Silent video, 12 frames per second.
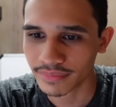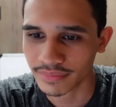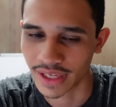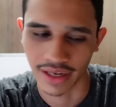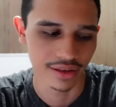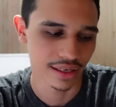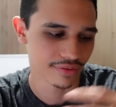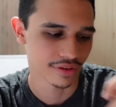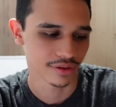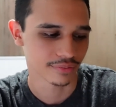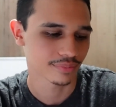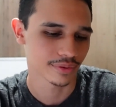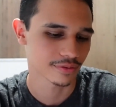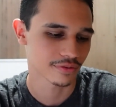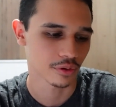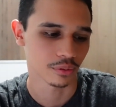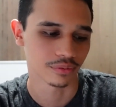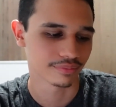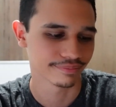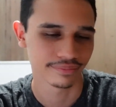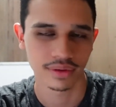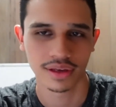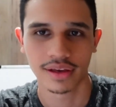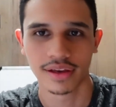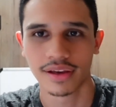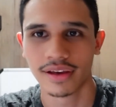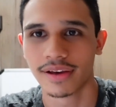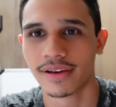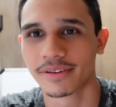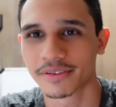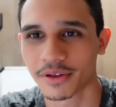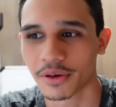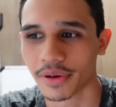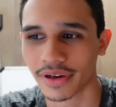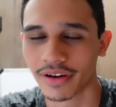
yeah, and even the phone going